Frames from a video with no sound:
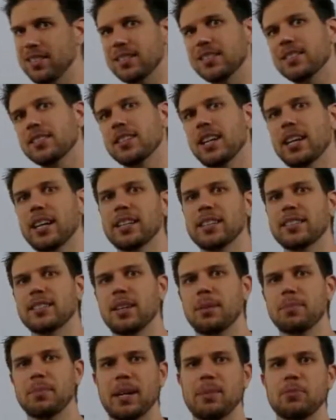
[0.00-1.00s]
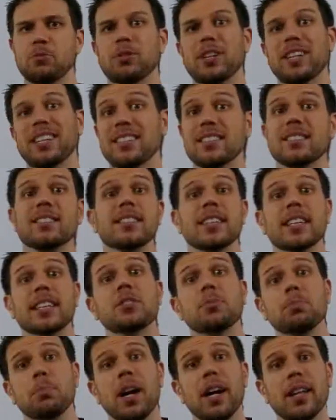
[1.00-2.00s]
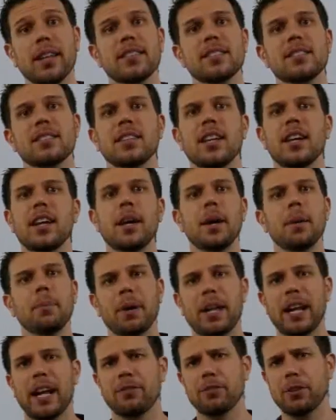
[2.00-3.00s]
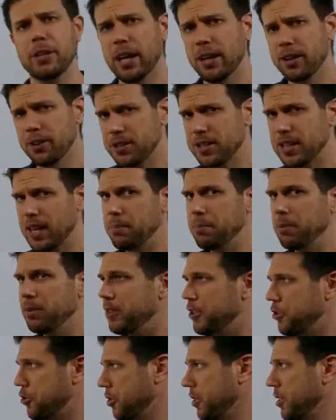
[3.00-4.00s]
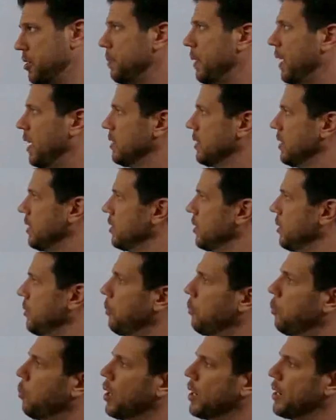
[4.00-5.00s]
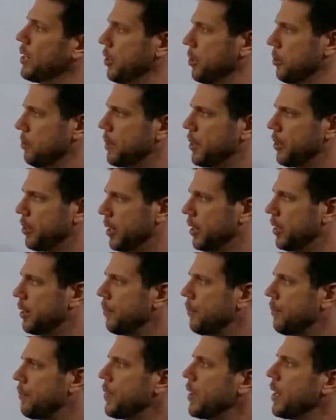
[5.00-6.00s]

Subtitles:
is sometimes written in 6 months, but every other type of insurance policy is in a 1-year period.